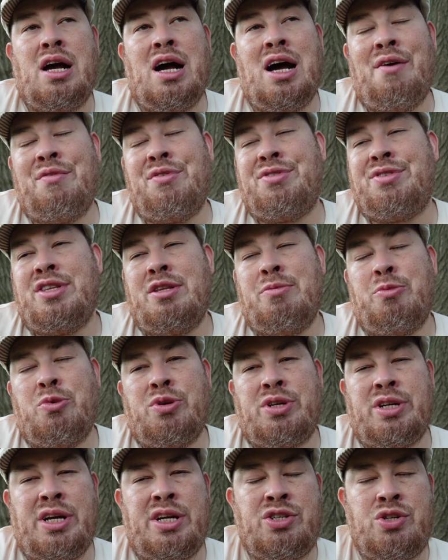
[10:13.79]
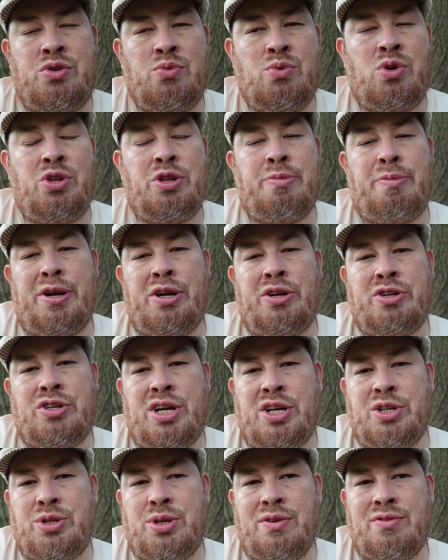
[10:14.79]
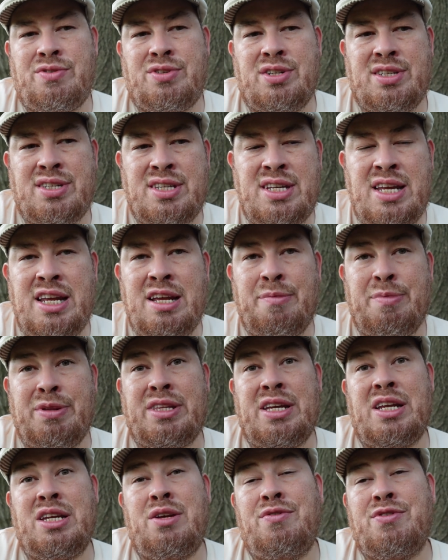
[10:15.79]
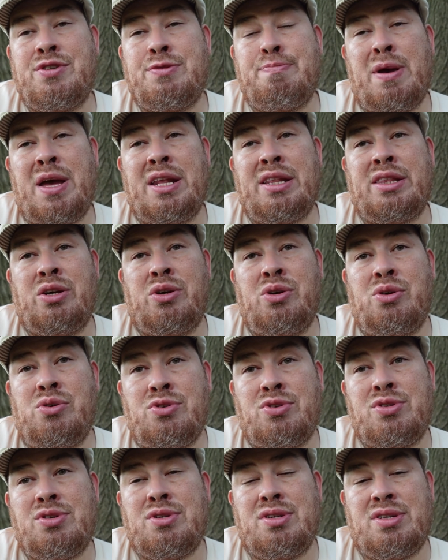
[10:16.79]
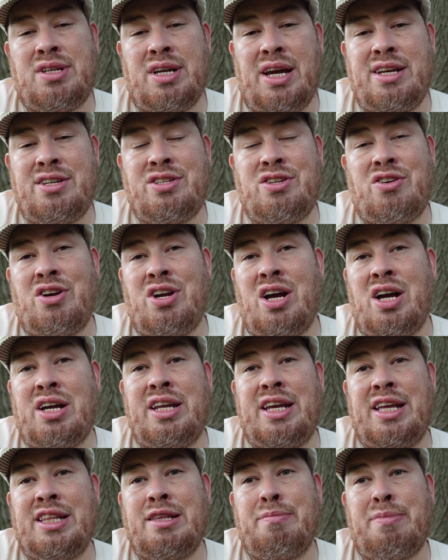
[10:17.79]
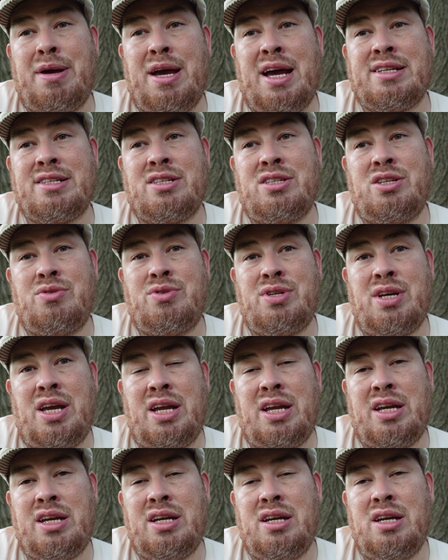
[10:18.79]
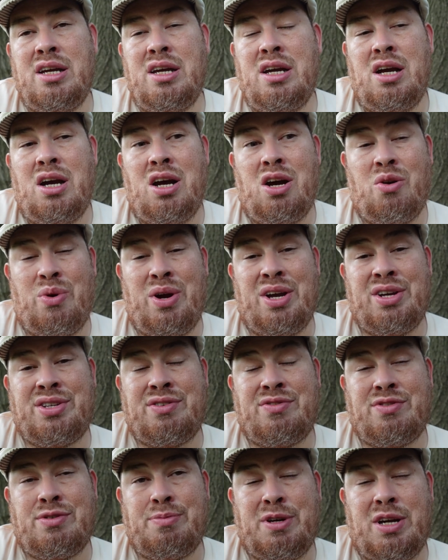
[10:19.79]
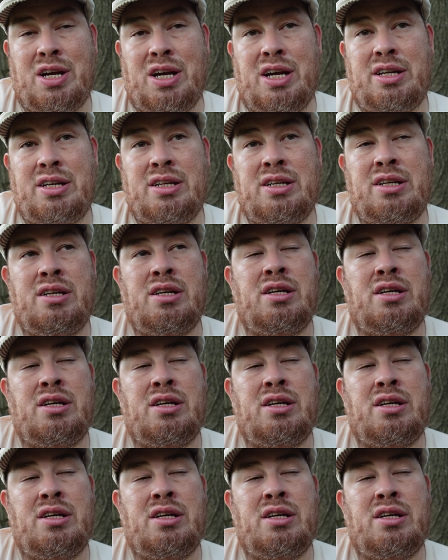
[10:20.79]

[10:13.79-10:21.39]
Obviously, the more dice you roll, the better chance you have of succeeding, but then you've spent those dice and you're not going to get them back till you take a rest of some kind.